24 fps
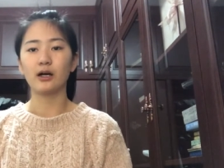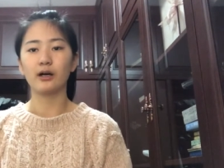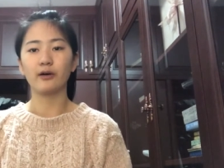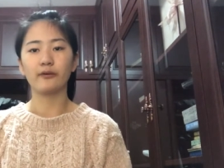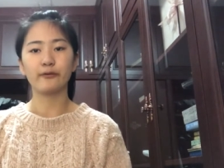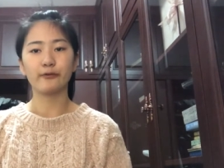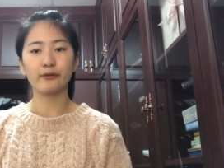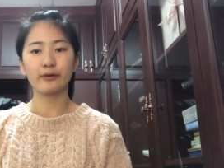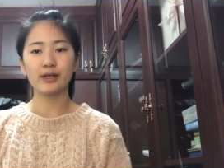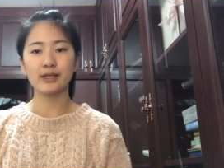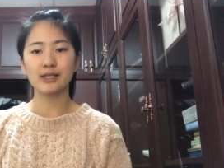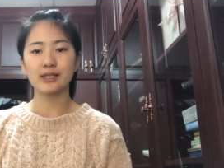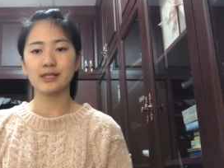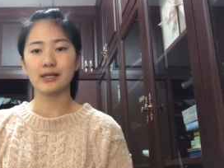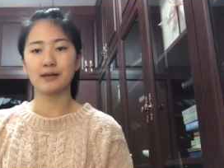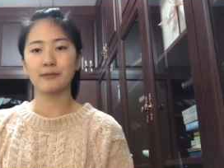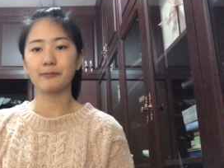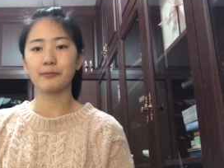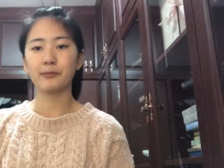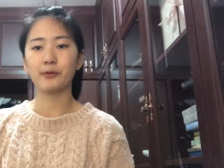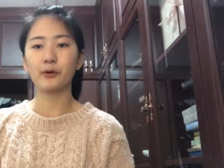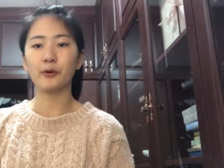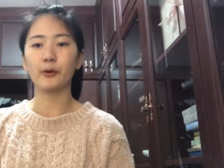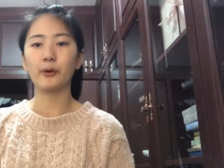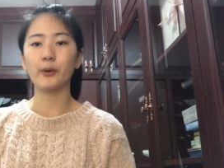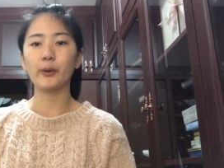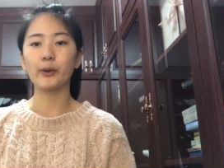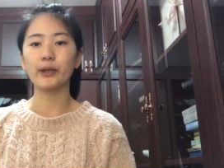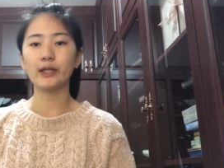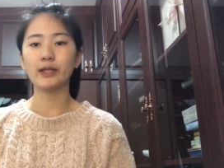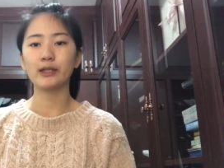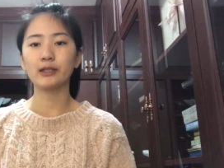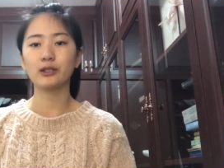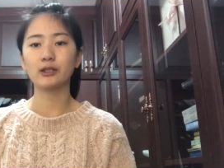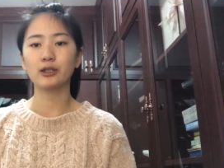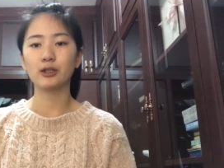For example,
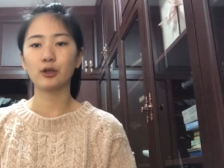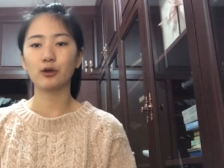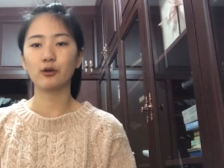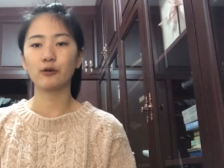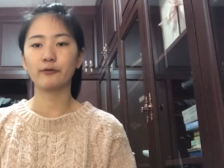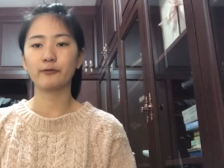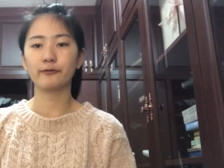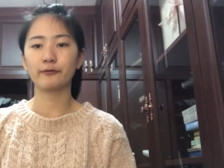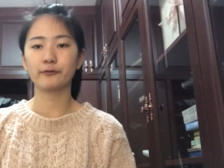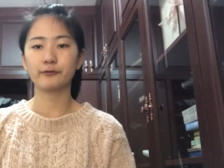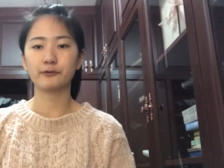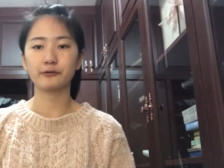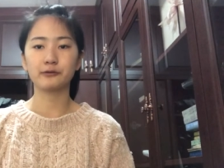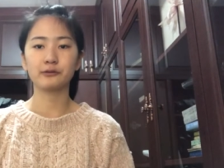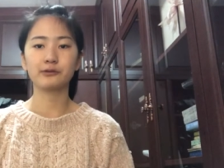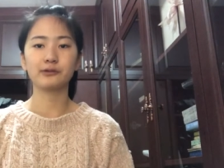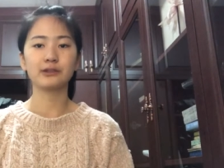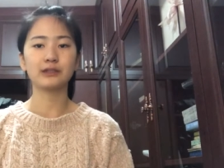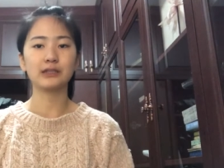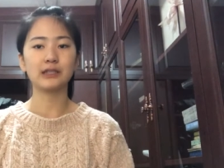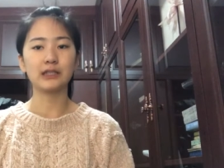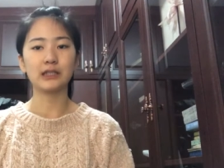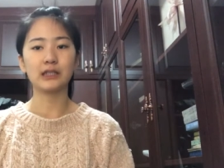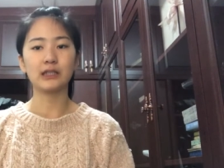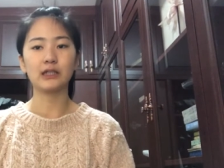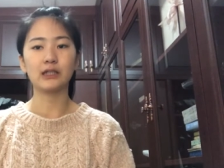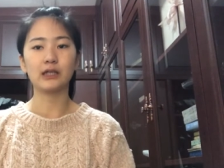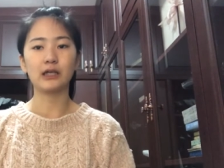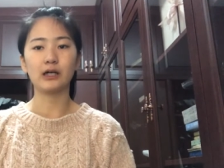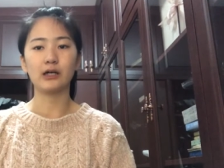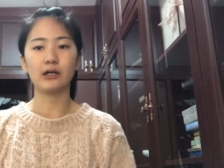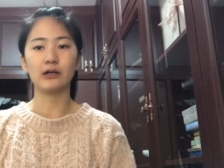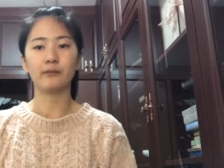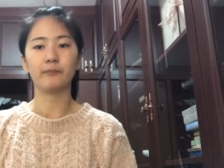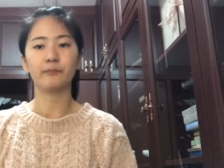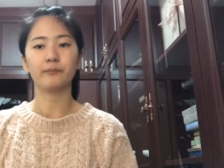it goes through
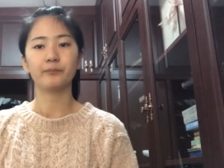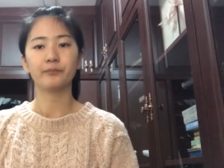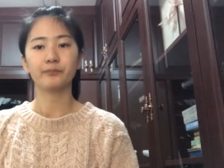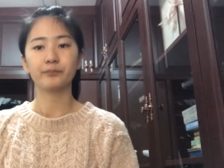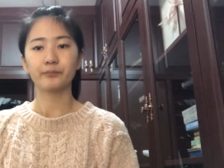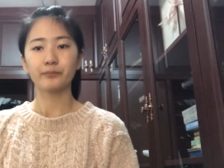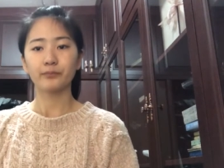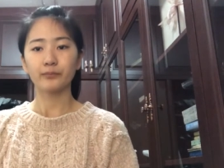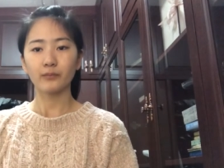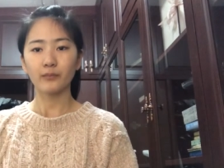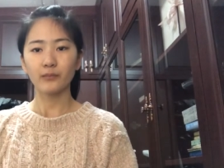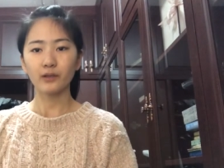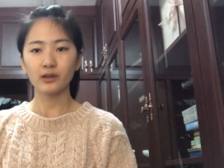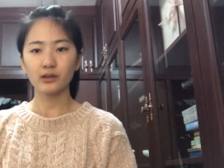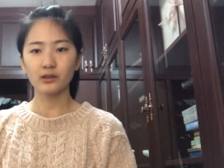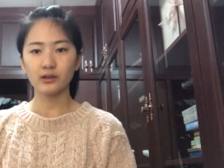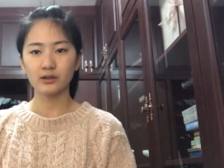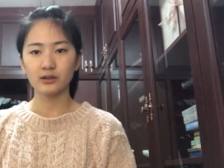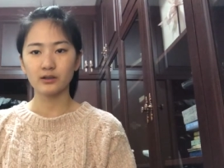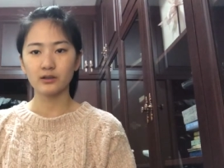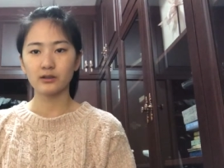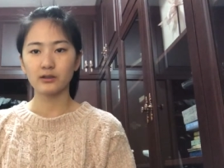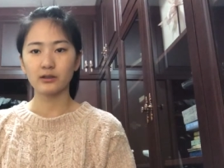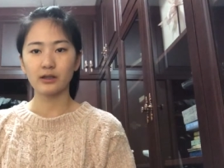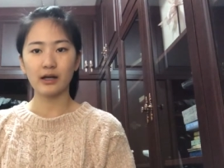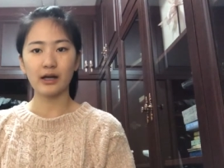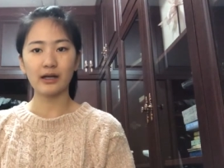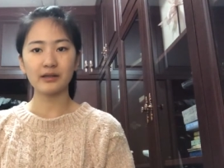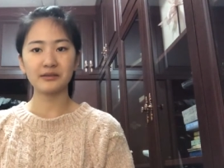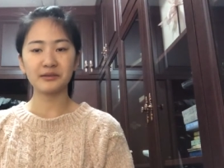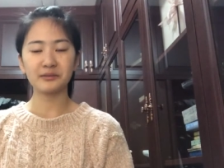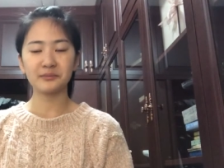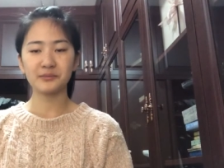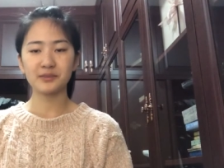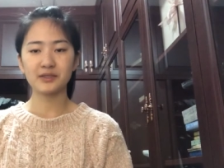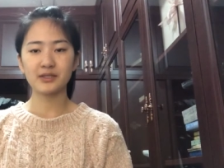the
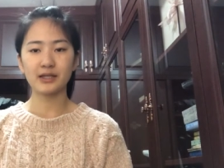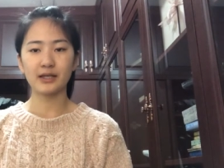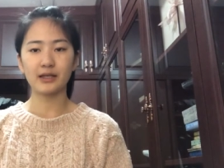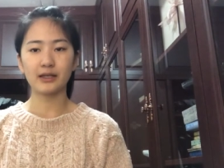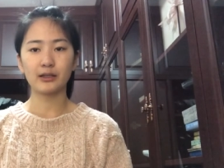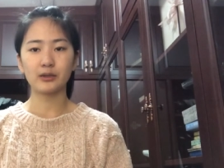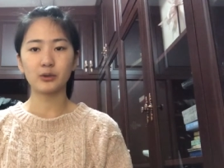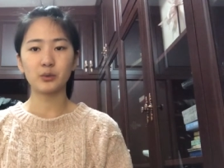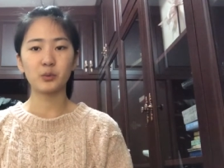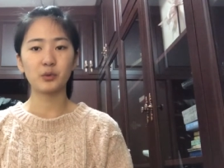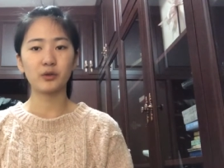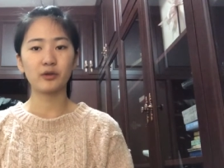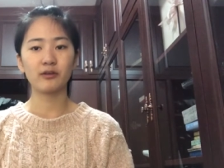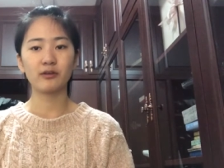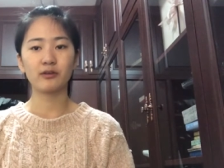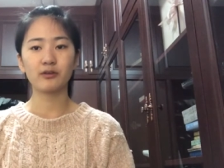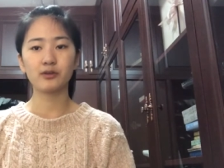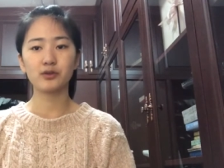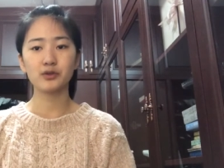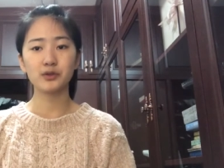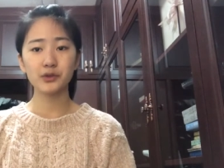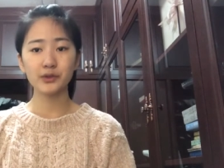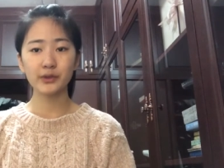item set with two